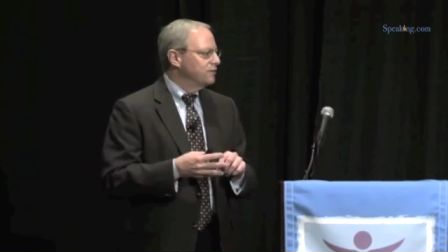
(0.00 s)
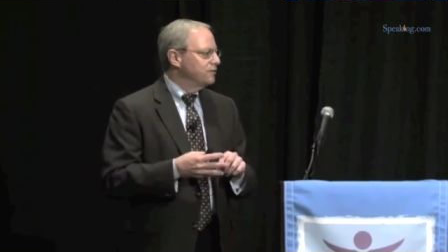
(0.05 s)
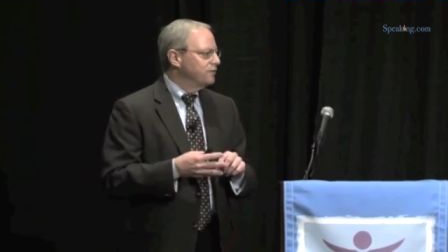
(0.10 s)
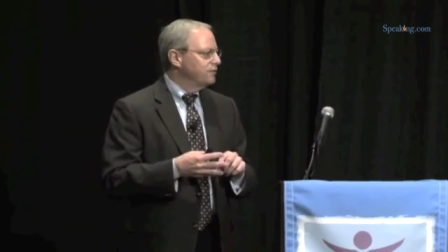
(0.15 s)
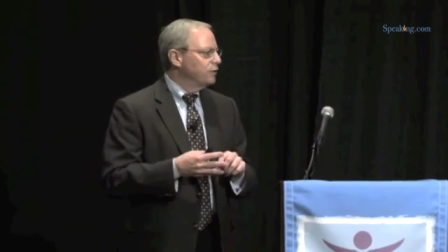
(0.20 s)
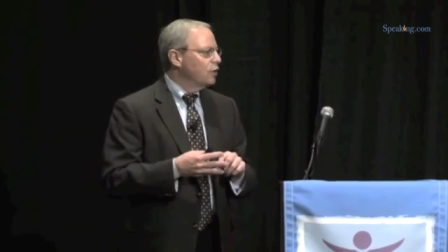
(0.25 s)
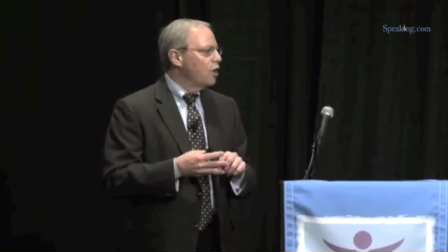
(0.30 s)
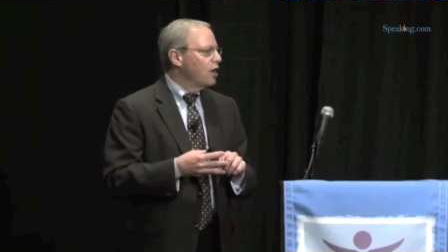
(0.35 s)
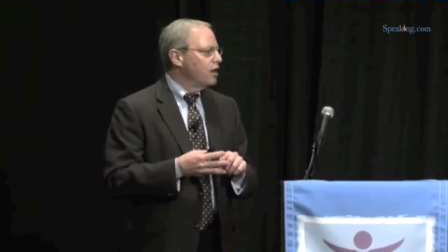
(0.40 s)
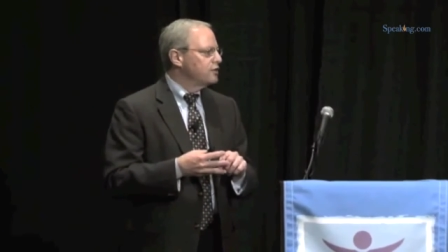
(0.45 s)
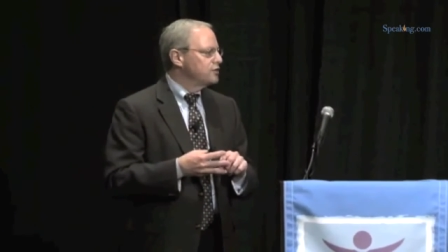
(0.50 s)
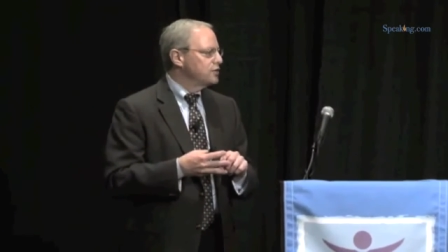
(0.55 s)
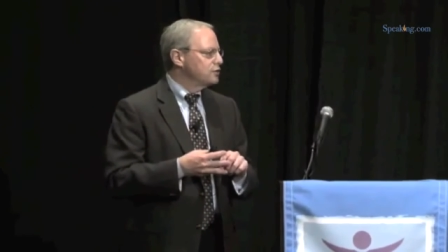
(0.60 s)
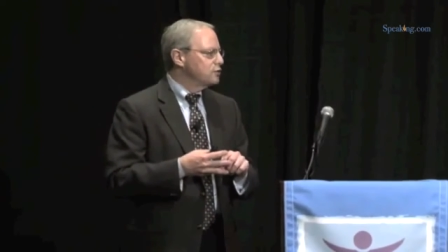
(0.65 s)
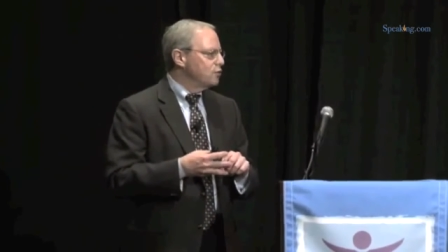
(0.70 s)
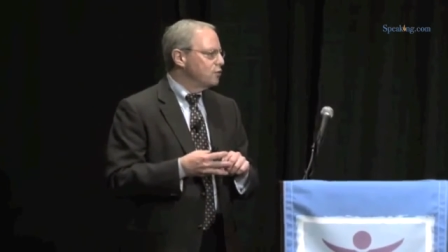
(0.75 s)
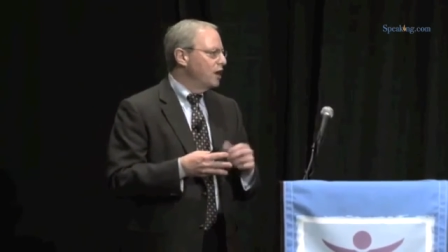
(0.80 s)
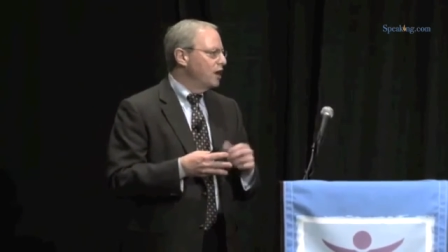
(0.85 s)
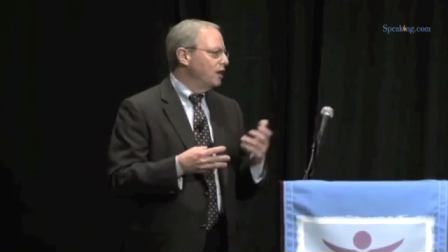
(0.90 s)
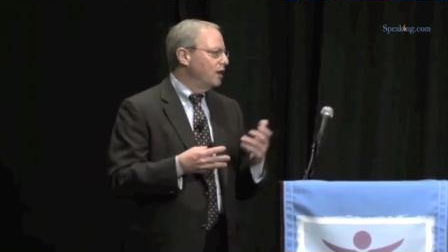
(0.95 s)
flaws as
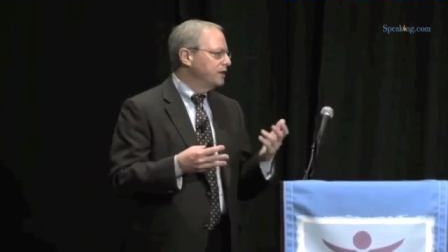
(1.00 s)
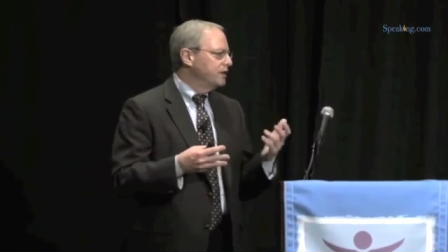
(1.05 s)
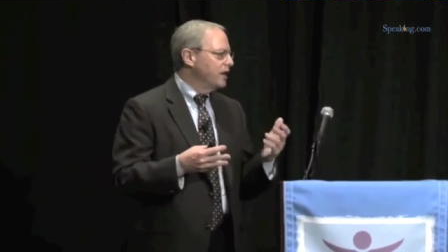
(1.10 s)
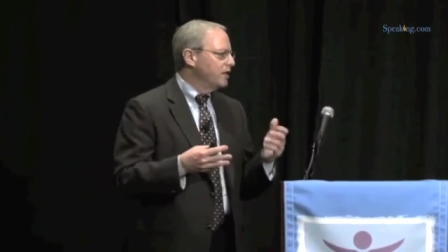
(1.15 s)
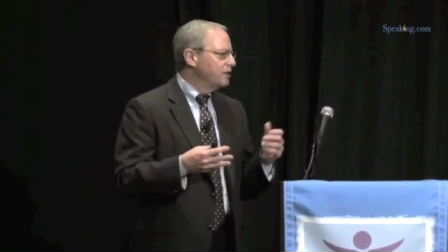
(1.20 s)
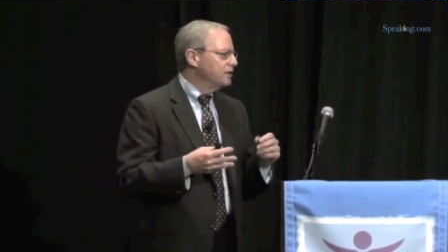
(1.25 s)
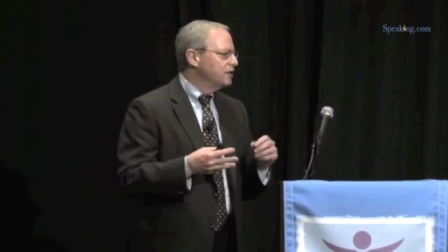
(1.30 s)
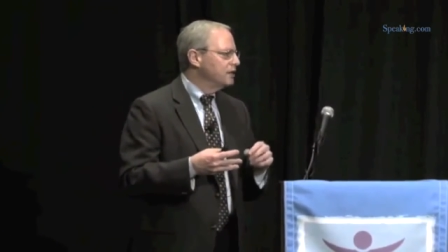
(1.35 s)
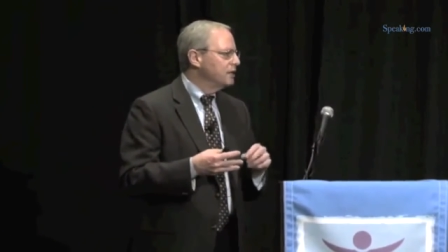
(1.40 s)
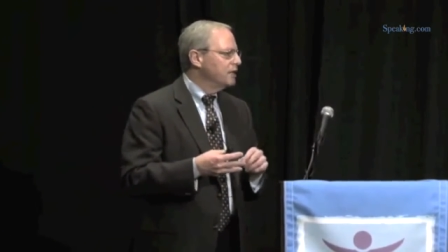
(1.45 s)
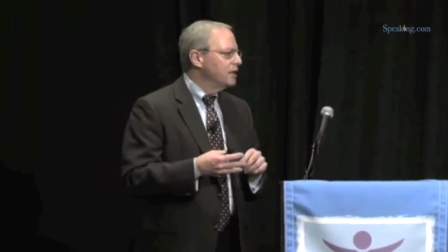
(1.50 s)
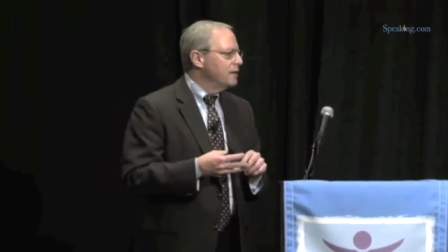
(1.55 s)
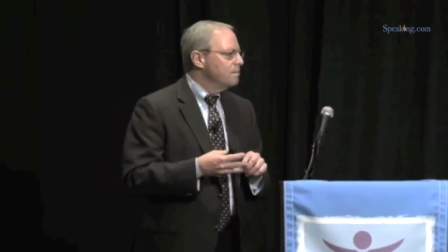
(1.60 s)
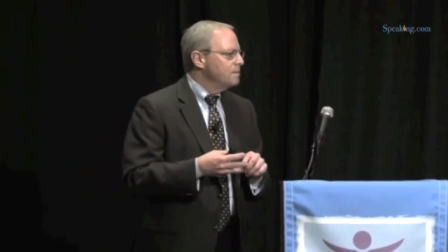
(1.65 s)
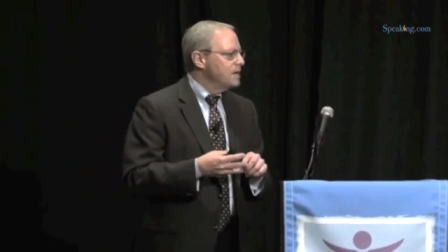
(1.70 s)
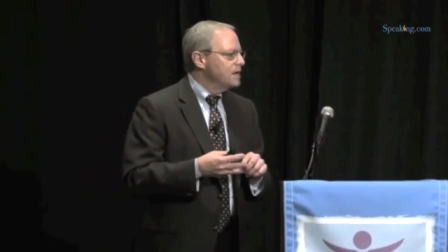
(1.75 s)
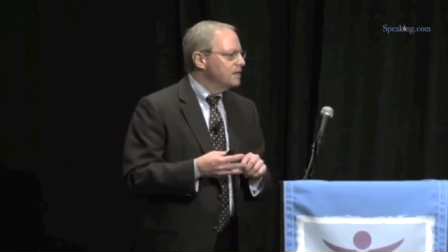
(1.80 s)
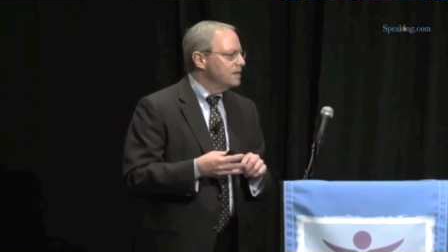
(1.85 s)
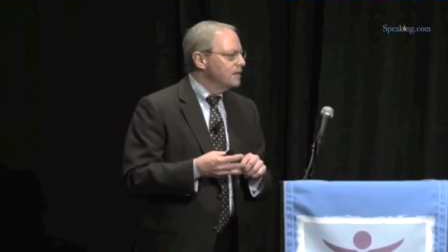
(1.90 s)
well. The other being